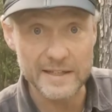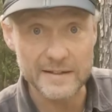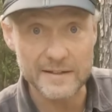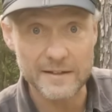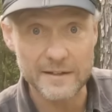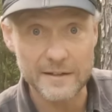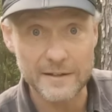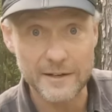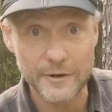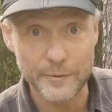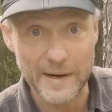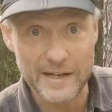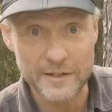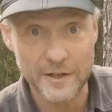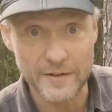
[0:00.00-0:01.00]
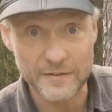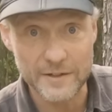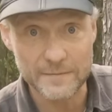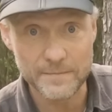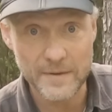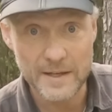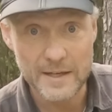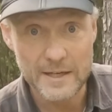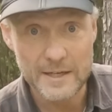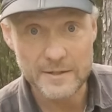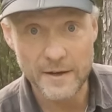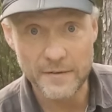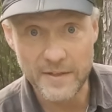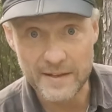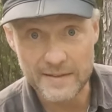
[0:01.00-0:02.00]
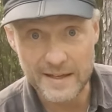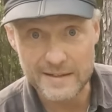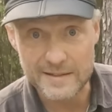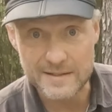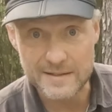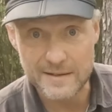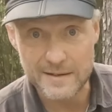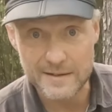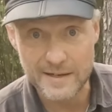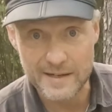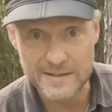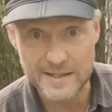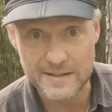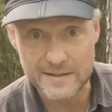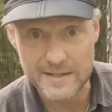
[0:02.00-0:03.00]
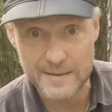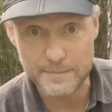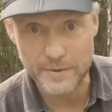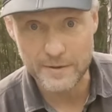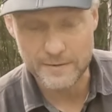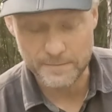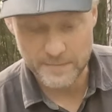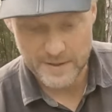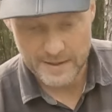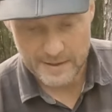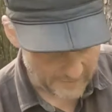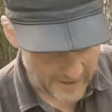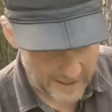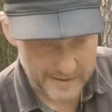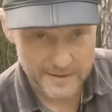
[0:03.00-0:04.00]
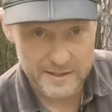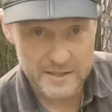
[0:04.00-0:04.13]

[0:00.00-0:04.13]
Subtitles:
need a rain cover. So I think that is nice and simple. I've had